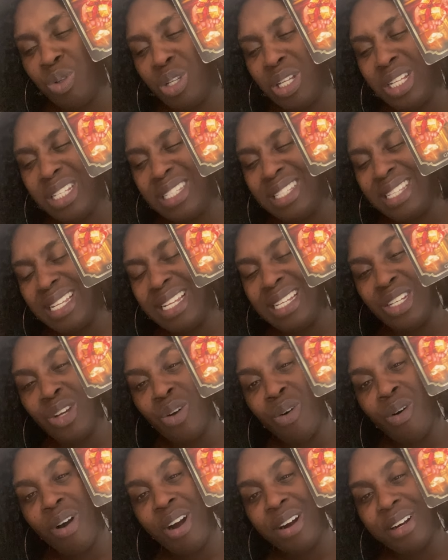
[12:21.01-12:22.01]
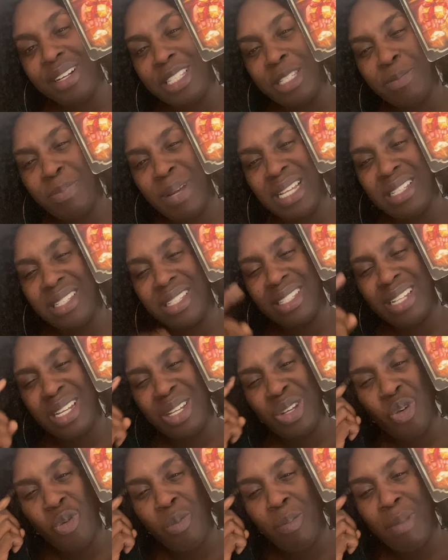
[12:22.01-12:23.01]
it's in your heart space, is in
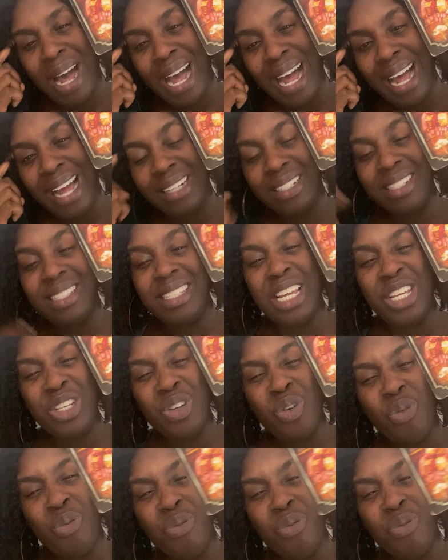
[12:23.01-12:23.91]
your mind, it's in your